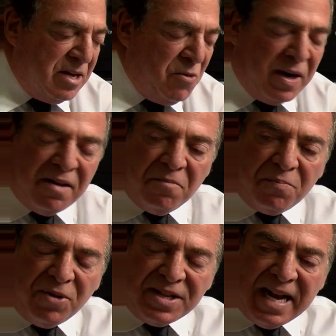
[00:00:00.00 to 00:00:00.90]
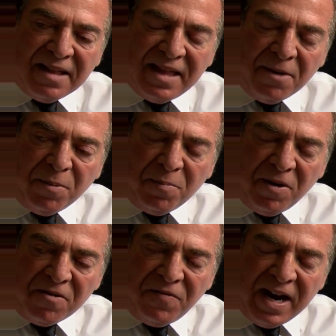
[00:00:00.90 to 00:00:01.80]
Polsky is claiming that the
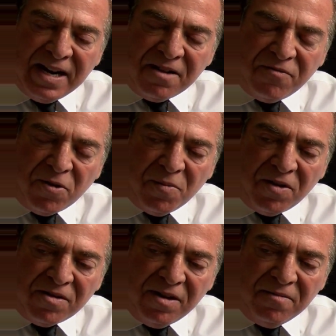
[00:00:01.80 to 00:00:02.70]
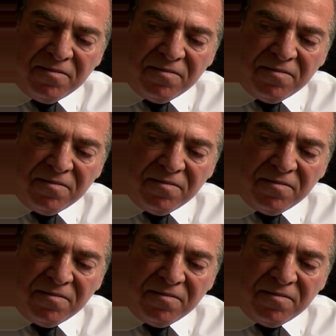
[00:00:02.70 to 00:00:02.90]
county made the public beach in